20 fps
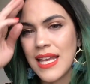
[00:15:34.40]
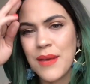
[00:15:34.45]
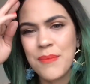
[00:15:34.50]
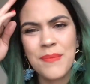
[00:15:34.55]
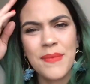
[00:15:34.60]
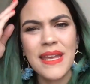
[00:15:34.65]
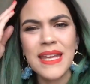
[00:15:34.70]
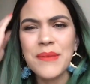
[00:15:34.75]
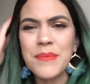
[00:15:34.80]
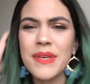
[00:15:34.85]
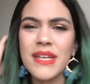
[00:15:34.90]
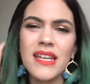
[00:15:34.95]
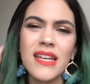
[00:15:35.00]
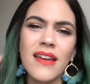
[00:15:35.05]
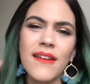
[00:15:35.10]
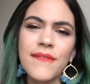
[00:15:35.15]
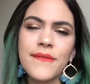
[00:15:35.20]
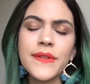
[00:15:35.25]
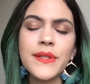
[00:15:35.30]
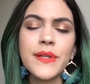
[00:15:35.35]
Maybe
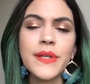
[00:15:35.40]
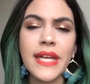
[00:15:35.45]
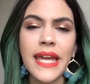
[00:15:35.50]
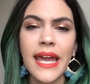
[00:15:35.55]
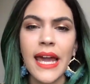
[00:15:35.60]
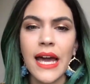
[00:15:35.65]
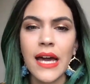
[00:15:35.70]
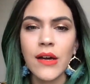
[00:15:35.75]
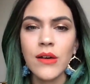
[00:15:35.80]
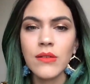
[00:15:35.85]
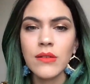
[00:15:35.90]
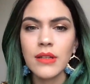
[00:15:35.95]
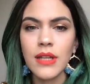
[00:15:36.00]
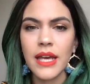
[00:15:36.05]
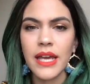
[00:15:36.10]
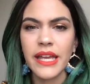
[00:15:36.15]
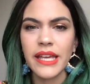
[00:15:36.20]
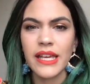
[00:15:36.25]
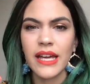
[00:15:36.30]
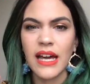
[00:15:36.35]
if you count
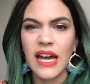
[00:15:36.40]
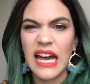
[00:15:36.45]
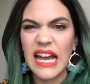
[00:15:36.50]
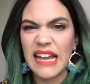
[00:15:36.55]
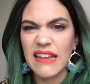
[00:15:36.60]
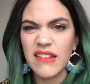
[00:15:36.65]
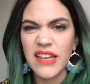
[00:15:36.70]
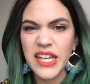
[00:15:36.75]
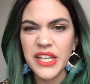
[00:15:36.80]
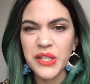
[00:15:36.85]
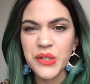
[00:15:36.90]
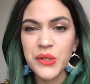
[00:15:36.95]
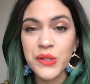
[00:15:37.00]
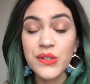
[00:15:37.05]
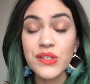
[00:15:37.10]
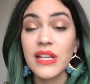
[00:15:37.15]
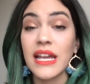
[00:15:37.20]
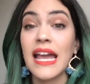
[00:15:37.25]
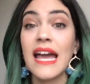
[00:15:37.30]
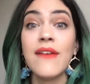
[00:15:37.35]
like
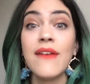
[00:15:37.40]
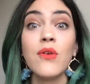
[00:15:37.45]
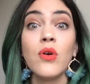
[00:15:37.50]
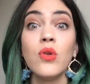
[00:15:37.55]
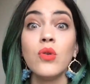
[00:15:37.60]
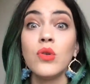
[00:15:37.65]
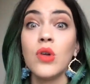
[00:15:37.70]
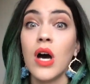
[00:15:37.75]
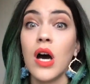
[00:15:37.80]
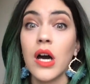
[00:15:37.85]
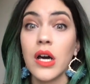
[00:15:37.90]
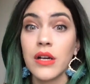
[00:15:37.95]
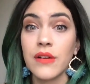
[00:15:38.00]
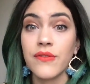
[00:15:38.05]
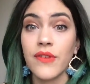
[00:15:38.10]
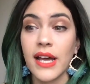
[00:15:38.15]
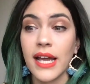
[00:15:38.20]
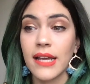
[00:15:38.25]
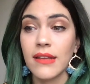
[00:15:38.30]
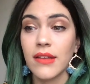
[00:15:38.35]
eyeliners, I have a lot of
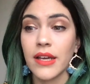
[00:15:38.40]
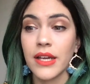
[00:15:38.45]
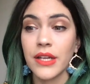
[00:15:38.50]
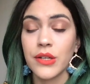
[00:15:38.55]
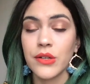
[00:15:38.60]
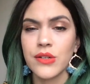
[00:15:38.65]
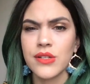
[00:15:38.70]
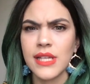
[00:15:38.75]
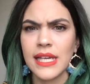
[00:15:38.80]
eyeliners,